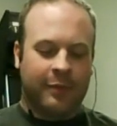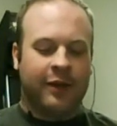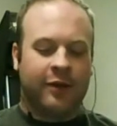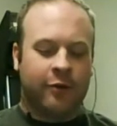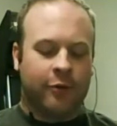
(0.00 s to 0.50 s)

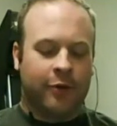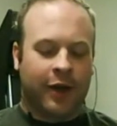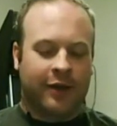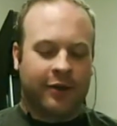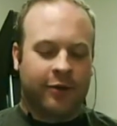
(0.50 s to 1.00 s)
I mean, it
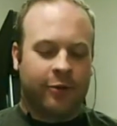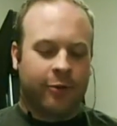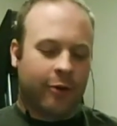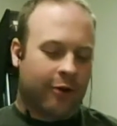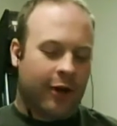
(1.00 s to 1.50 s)
made the news.
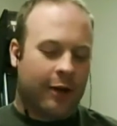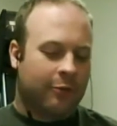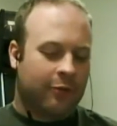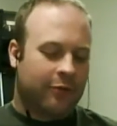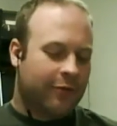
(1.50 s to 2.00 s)
I think the New
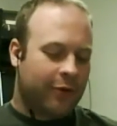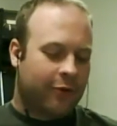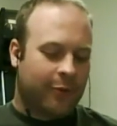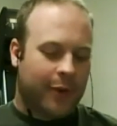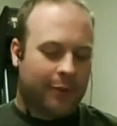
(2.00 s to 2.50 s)
York
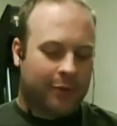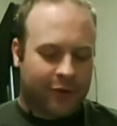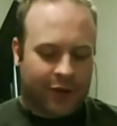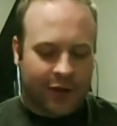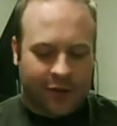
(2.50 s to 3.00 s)
Times was the
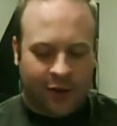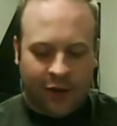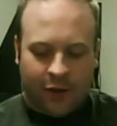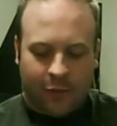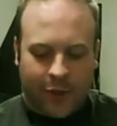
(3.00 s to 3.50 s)
first to
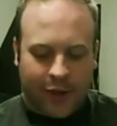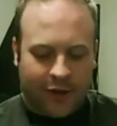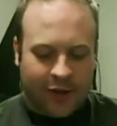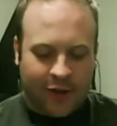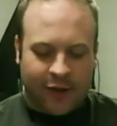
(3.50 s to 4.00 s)
publish it.
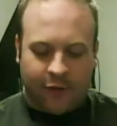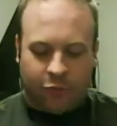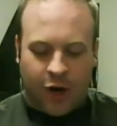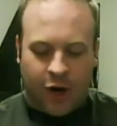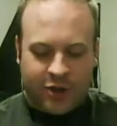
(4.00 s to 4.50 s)
But
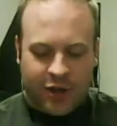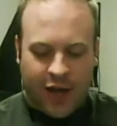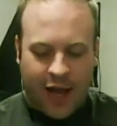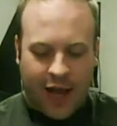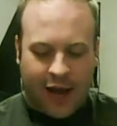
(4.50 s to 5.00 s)
the
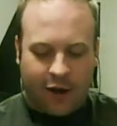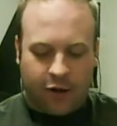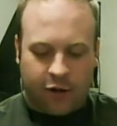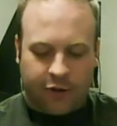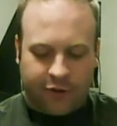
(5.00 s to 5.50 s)
Russian
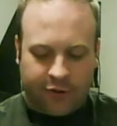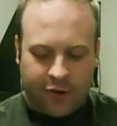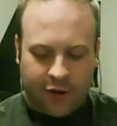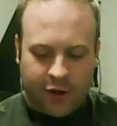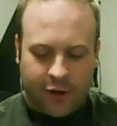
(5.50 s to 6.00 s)

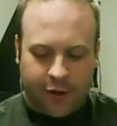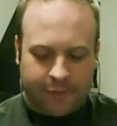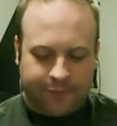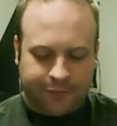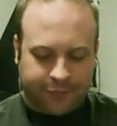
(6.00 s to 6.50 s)
hackers,
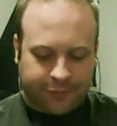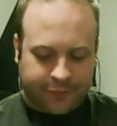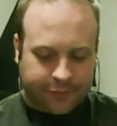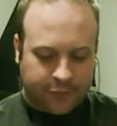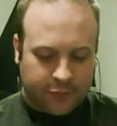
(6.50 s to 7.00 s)
or
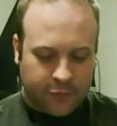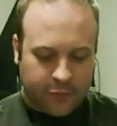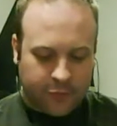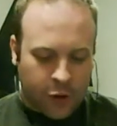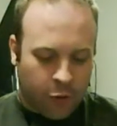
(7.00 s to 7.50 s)

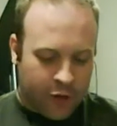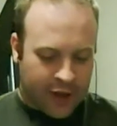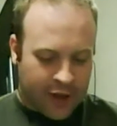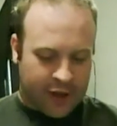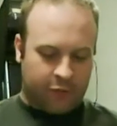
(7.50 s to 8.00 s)

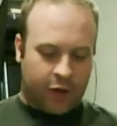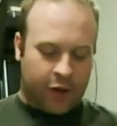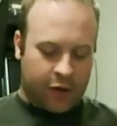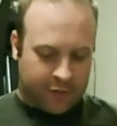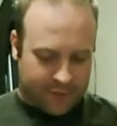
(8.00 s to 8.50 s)

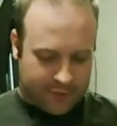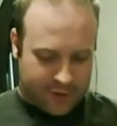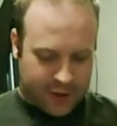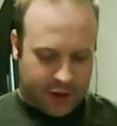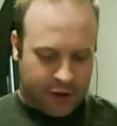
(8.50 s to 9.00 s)
a
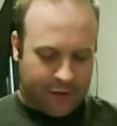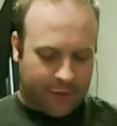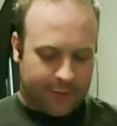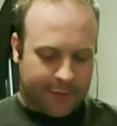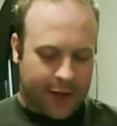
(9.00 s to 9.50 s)
security
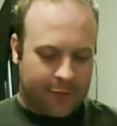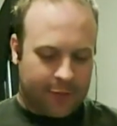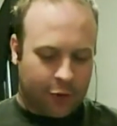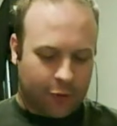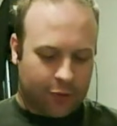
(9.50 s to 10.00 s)
firm named
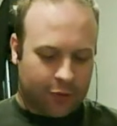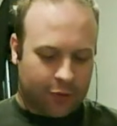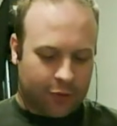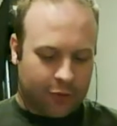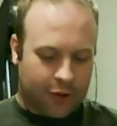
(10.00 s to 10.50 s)
called
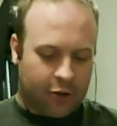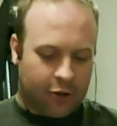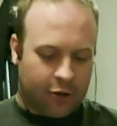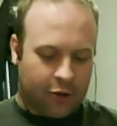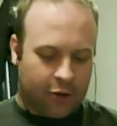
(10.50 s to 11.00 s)

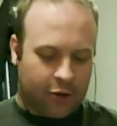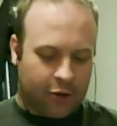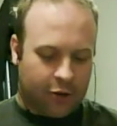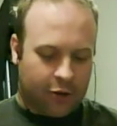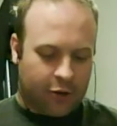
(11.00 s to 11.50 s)

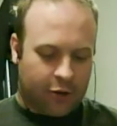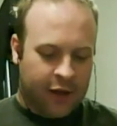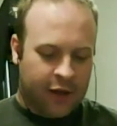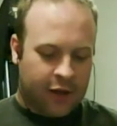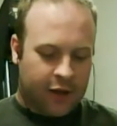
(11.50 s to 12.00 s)
Holt
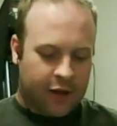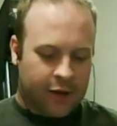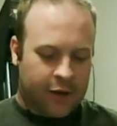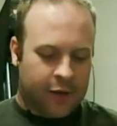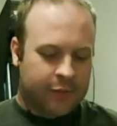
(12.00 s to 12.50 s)

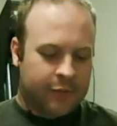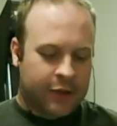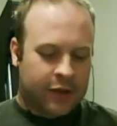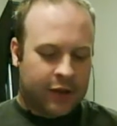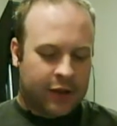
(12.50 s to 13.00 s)
Security,
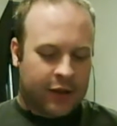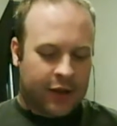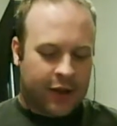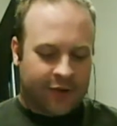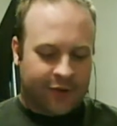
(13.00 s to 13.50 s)

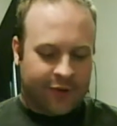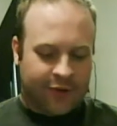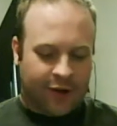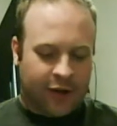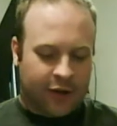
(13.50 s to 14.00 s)

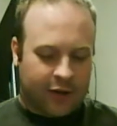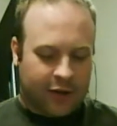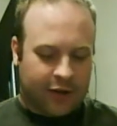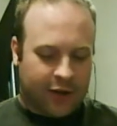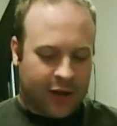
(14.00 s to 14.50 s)

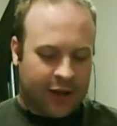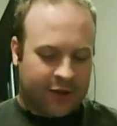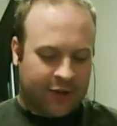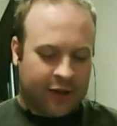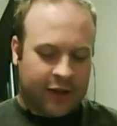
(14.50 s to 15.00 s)
has,
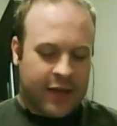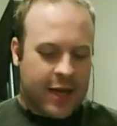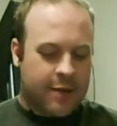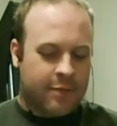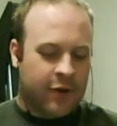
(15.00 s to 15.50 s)
I
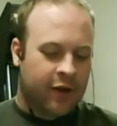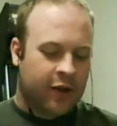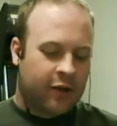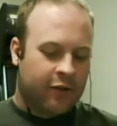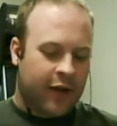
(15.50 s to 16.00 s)
guess,
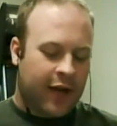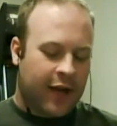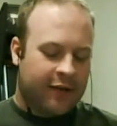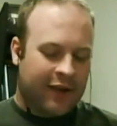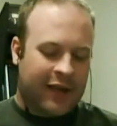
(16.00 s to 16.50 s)
claimed
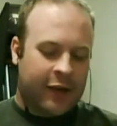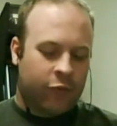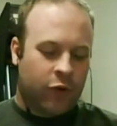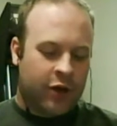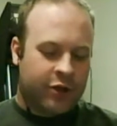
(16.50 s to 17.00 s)

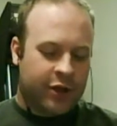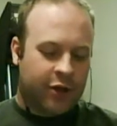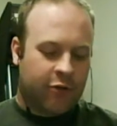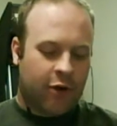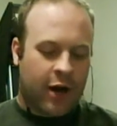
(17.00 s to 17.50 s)
that a
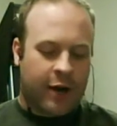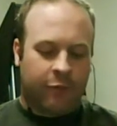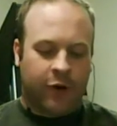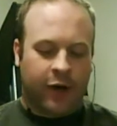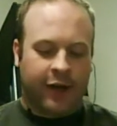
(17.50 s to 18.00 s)
Russian
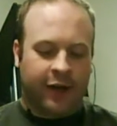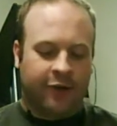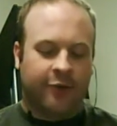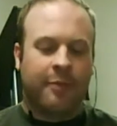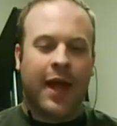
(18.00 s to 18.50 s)
crime
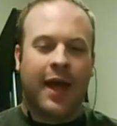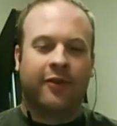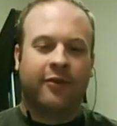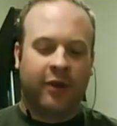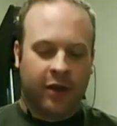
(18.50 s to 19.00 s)
ring has
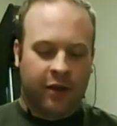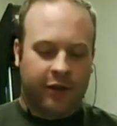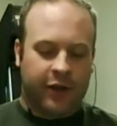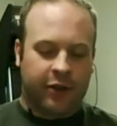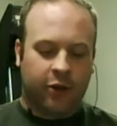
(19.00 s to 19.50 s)
amassed
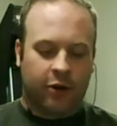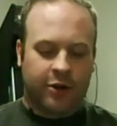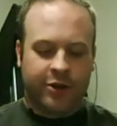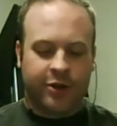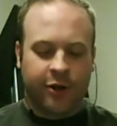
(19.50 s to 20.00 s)
the
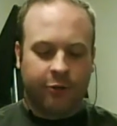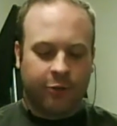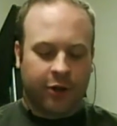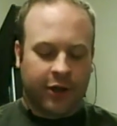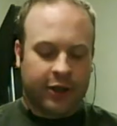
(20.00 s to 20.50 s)
largest
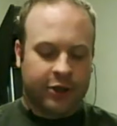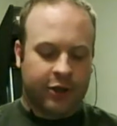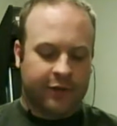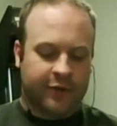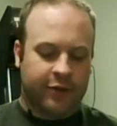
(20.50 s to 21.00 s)
known
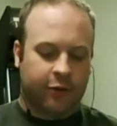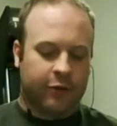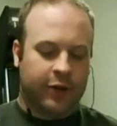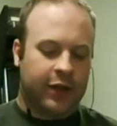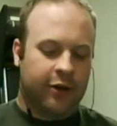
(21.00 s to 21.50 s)
collection of
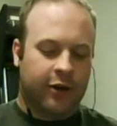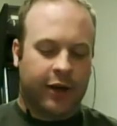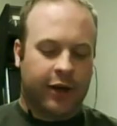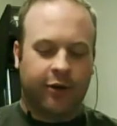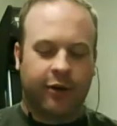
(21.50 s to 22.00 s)
stolen
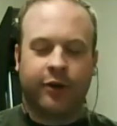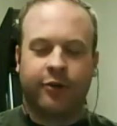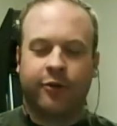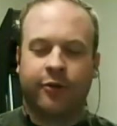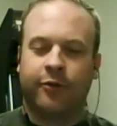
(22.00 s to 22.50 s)
internet
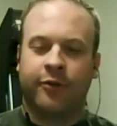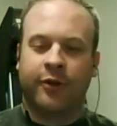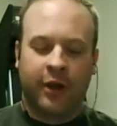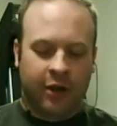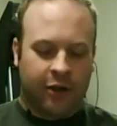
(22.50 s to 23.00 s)
credentials,
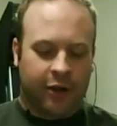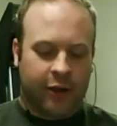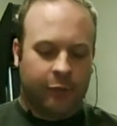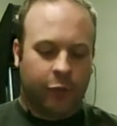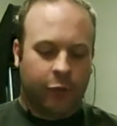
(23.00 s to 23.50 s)

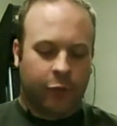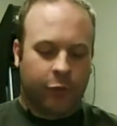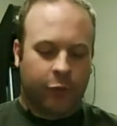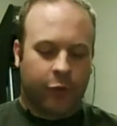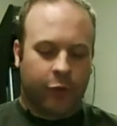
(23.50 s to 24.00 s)

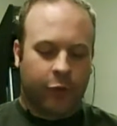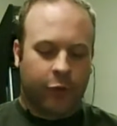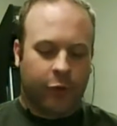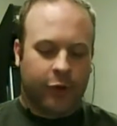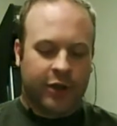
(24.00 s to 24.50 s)
which
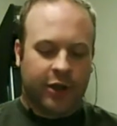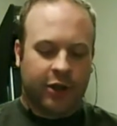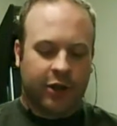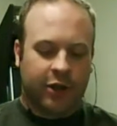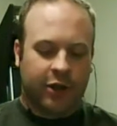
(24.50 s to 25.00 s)

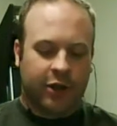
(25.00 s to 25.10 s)
includes